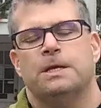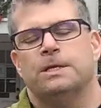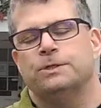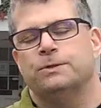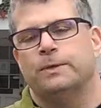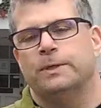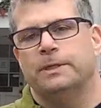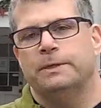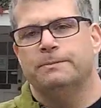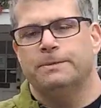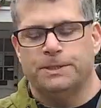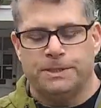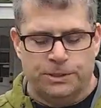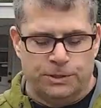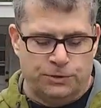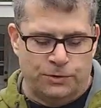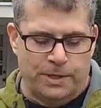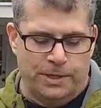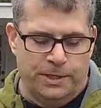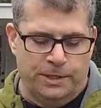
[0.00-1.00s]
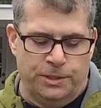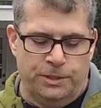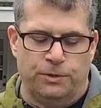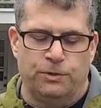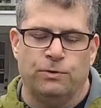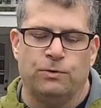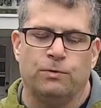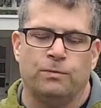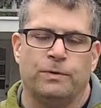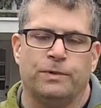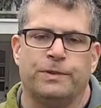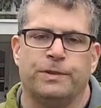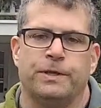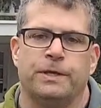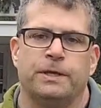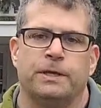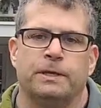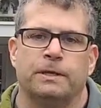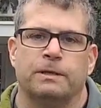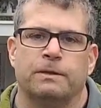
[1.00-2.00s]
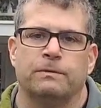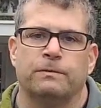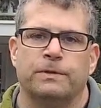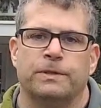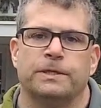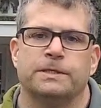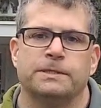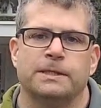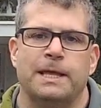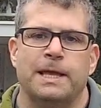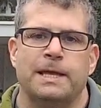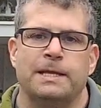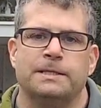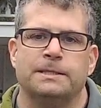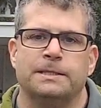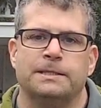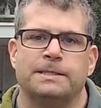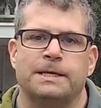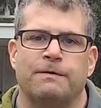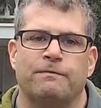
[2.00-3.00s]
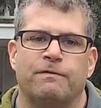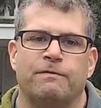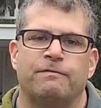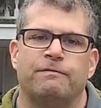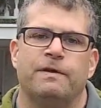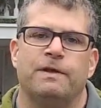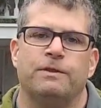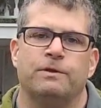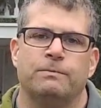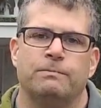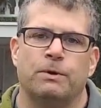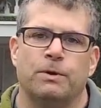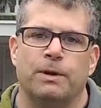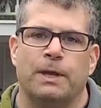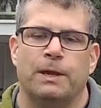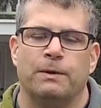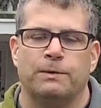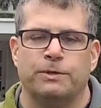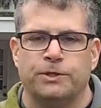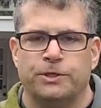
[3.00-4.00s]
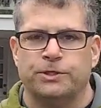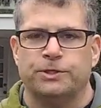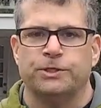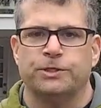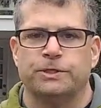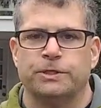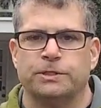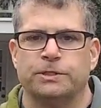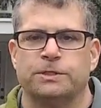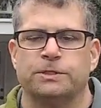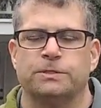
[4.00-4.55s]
So what Olympus is trying to do with, the, with this lens is have a feathered bokeh, which is just a